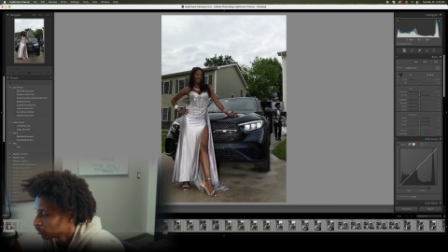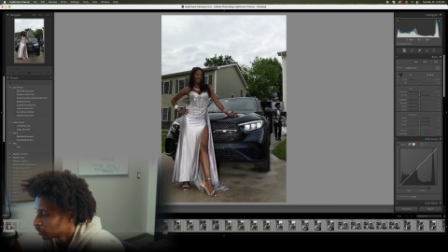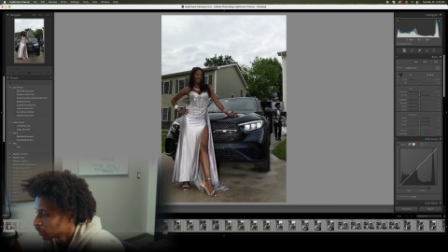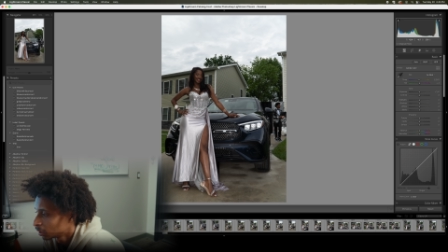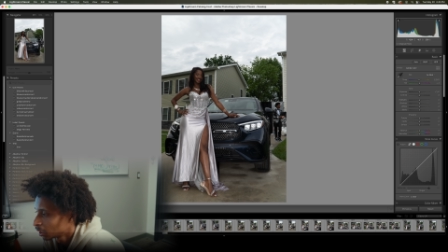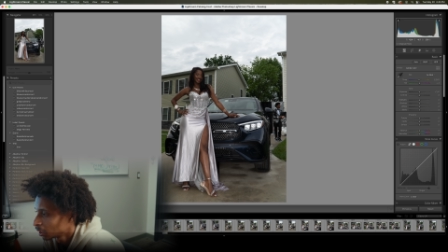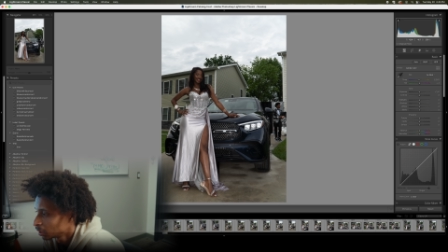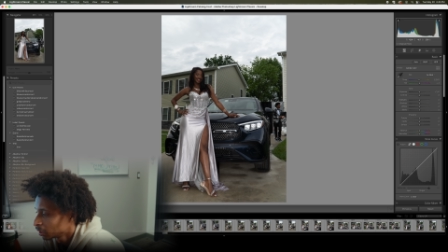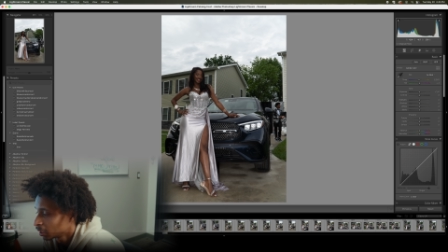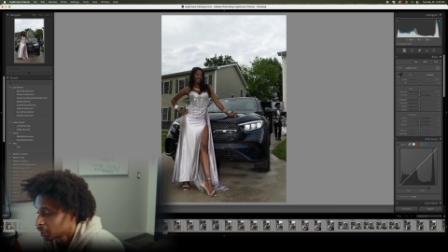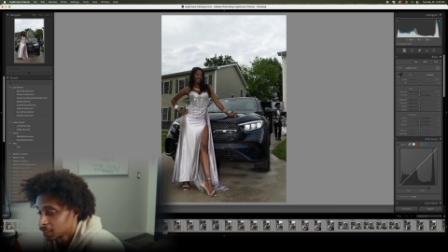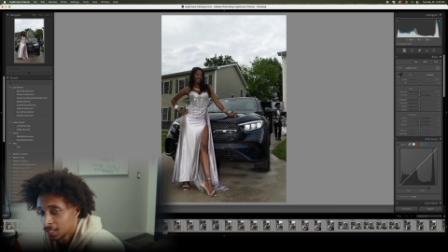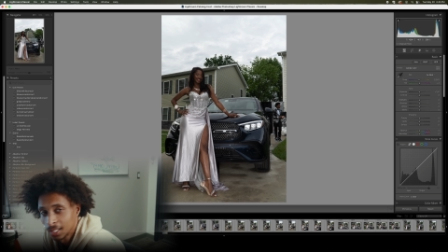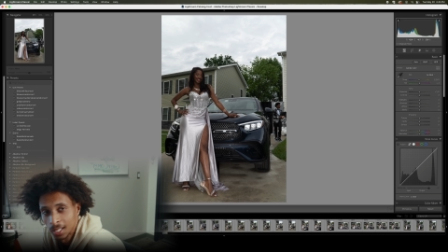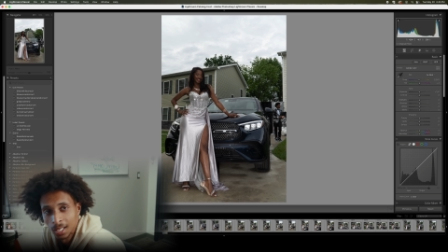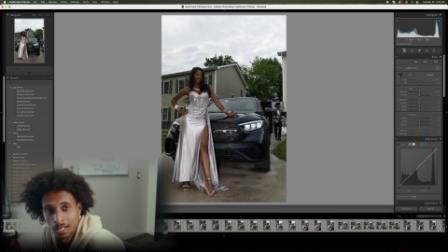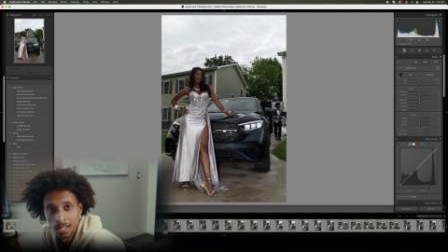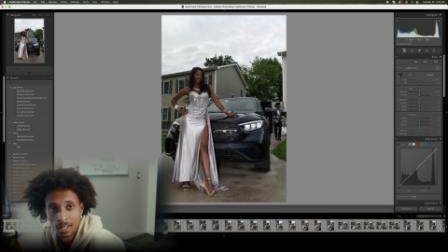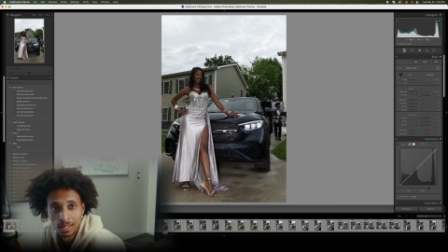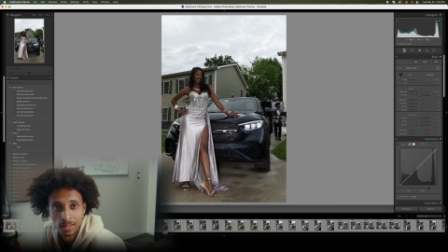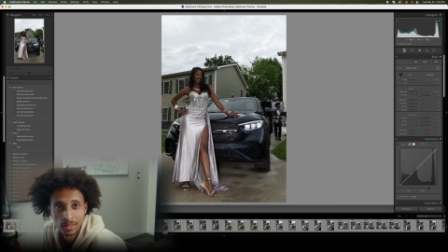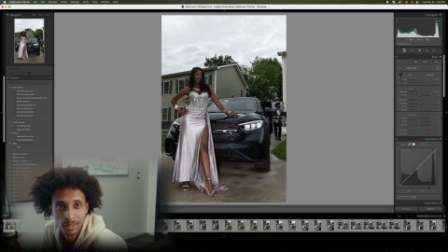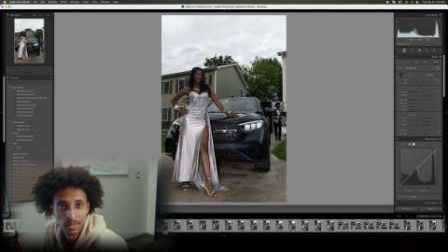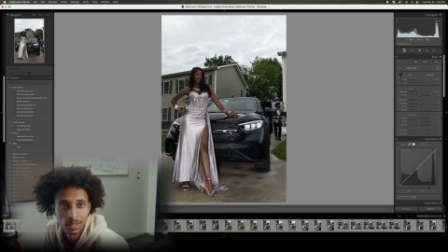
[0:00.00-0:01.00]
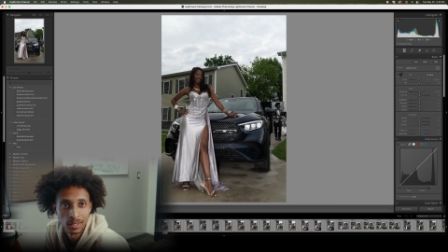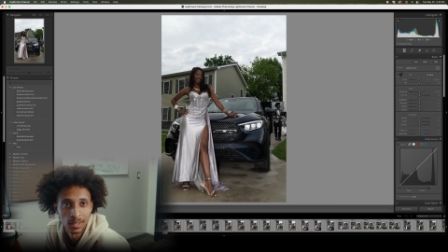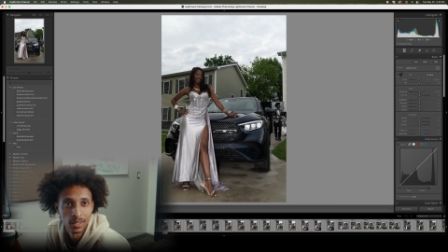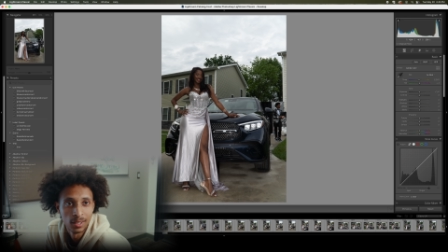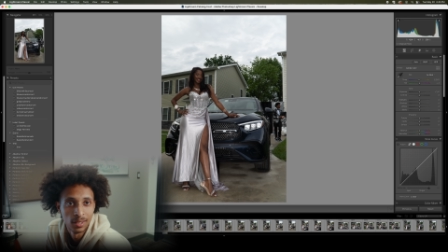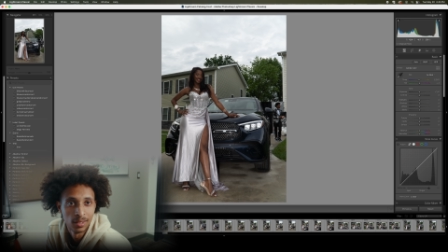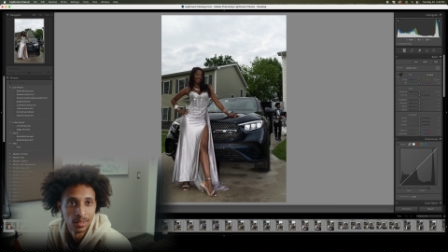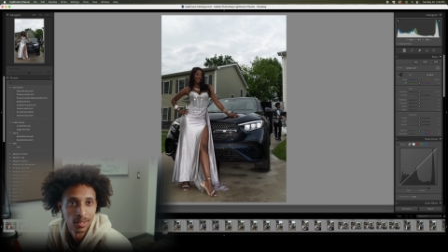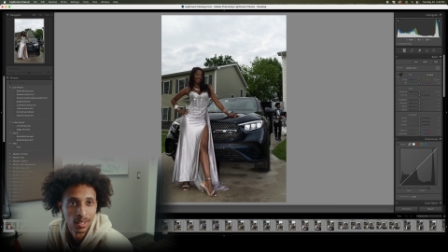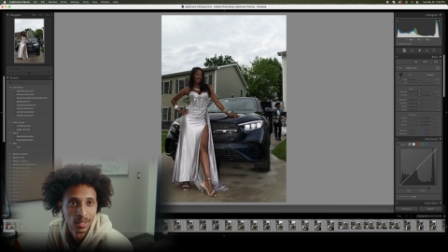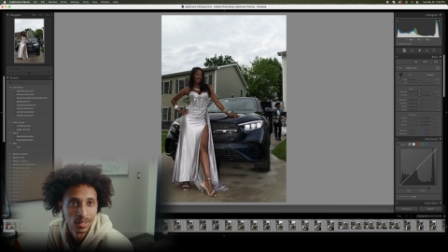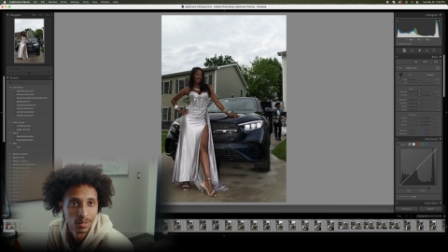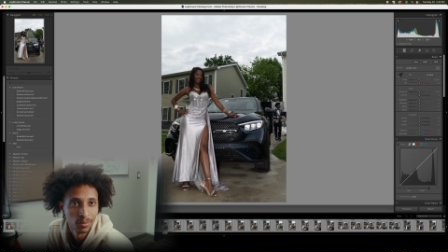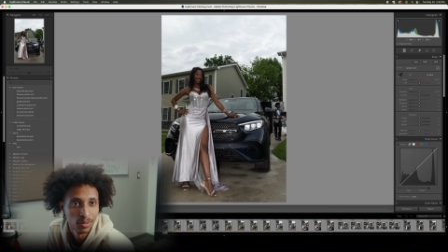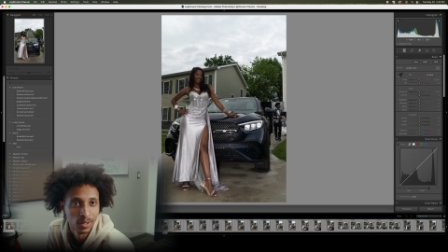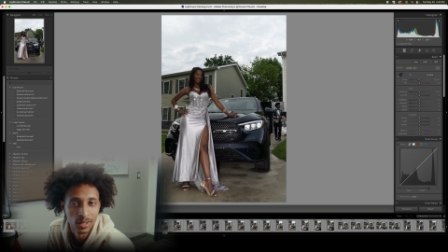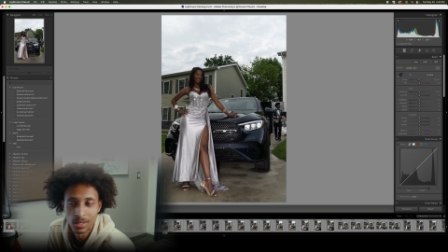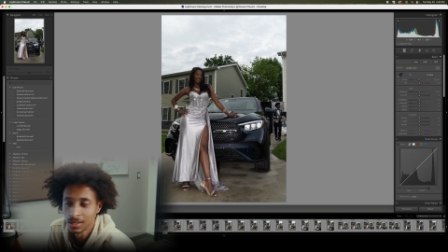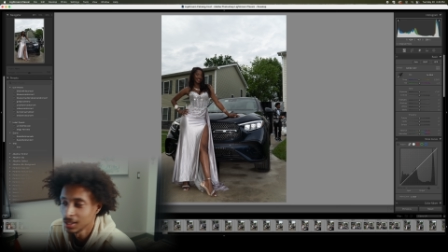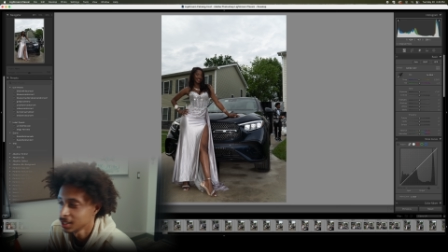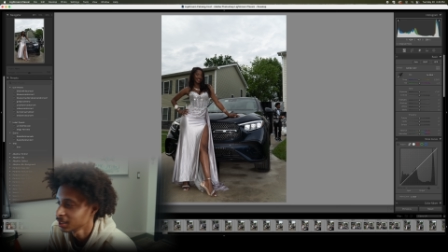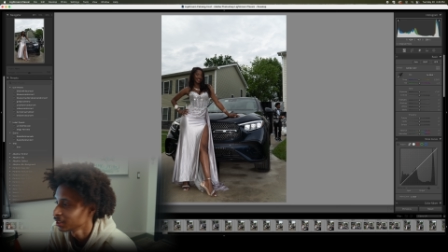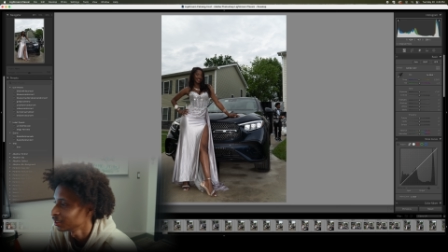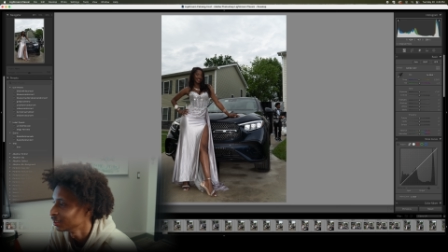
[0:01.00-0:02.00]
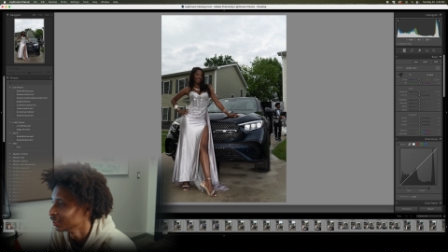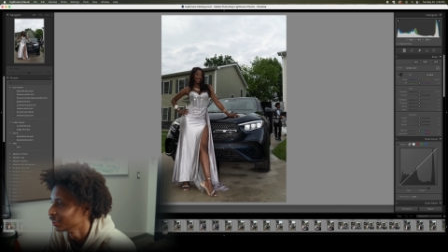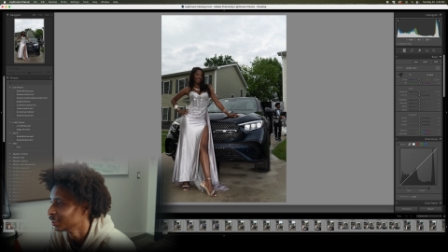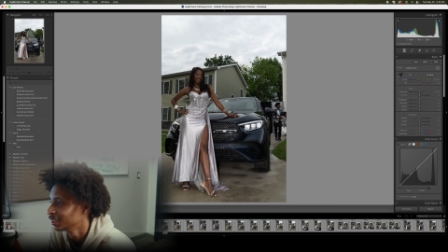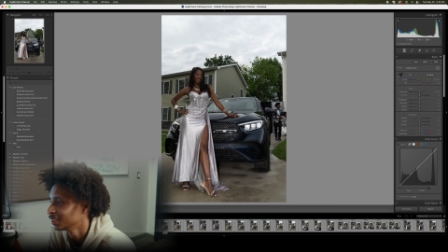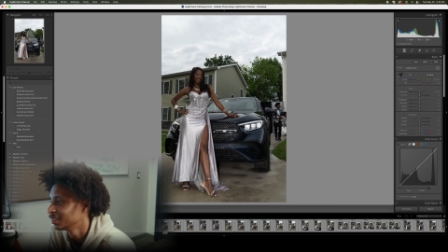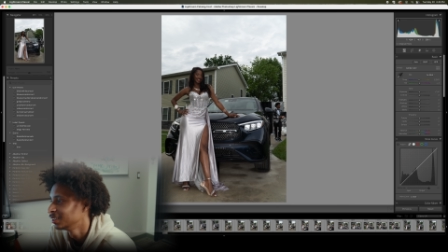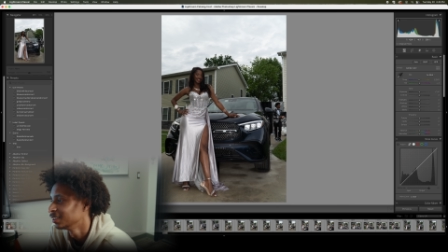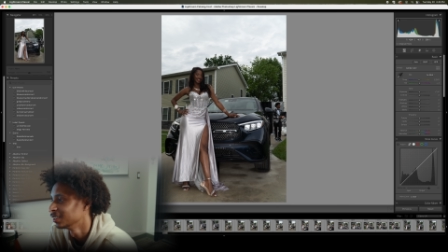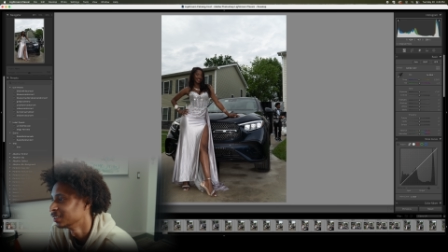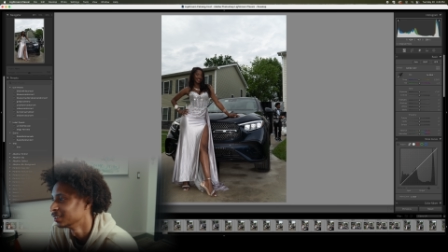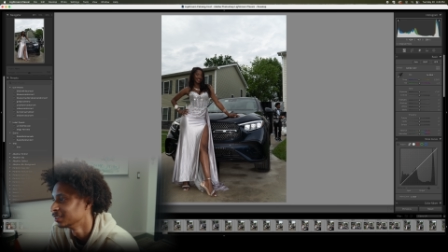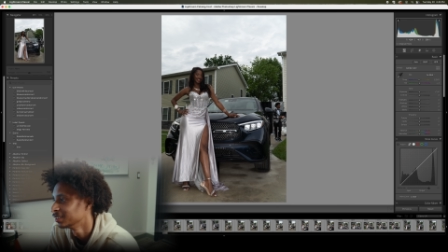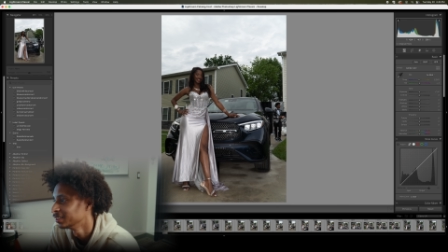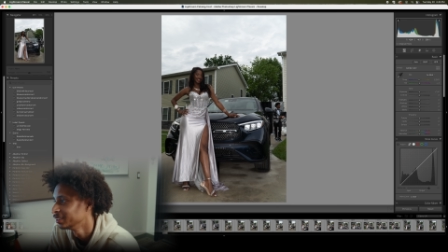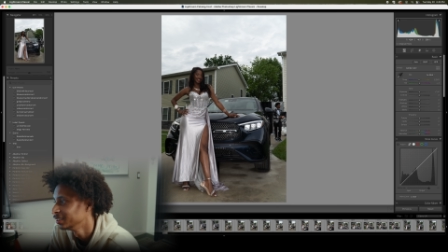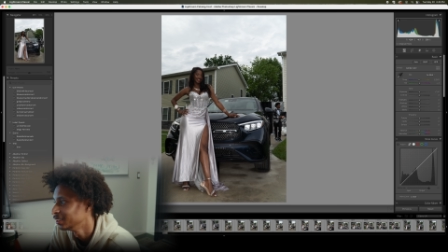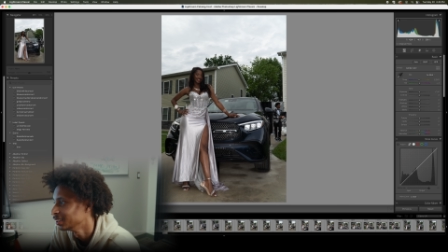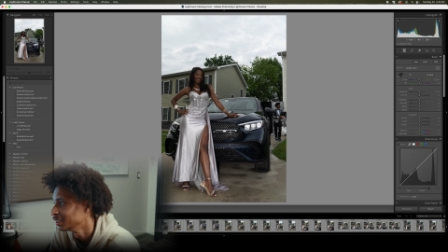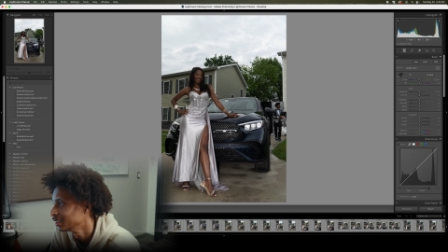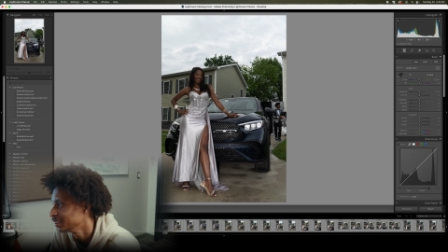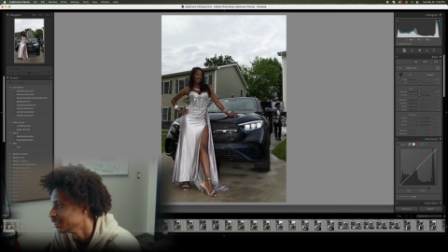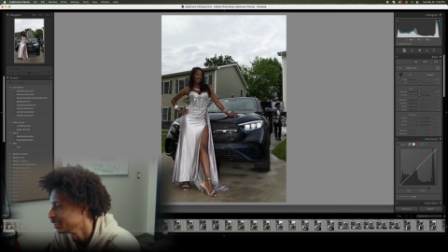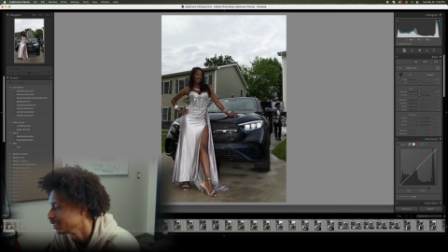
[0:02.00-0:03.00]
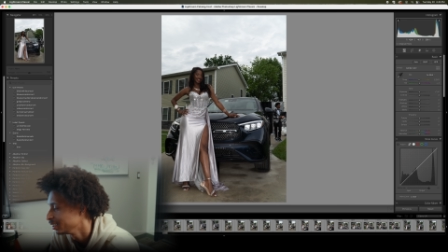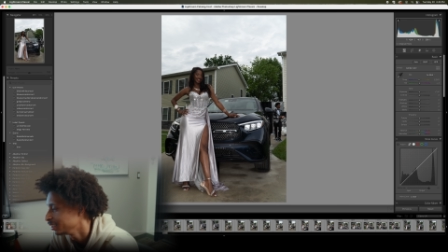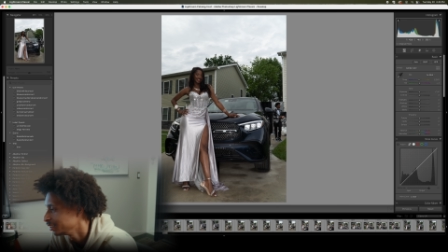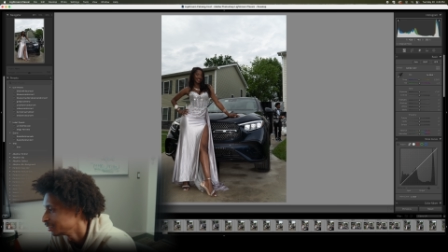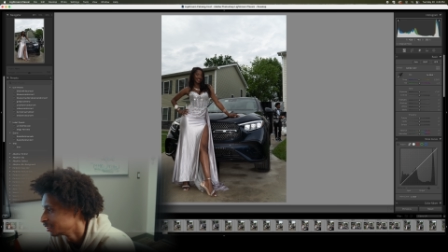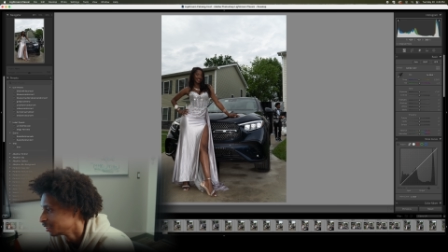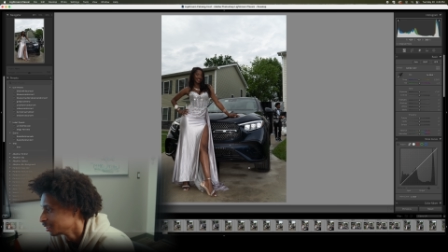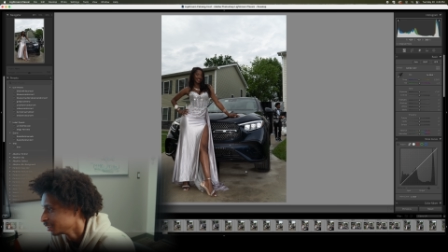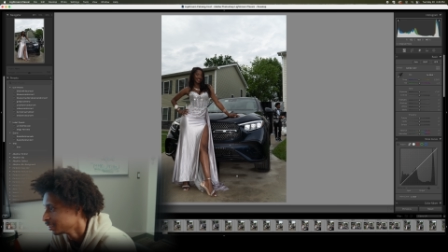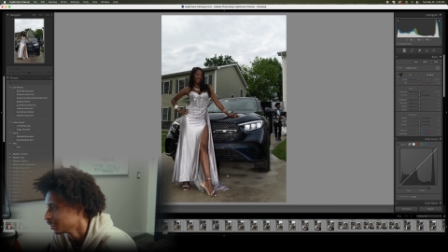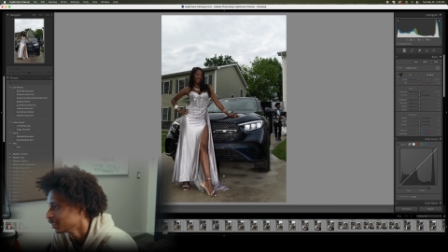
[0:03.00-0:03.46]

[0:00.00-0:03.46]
Not that guy as like as if he's not the date.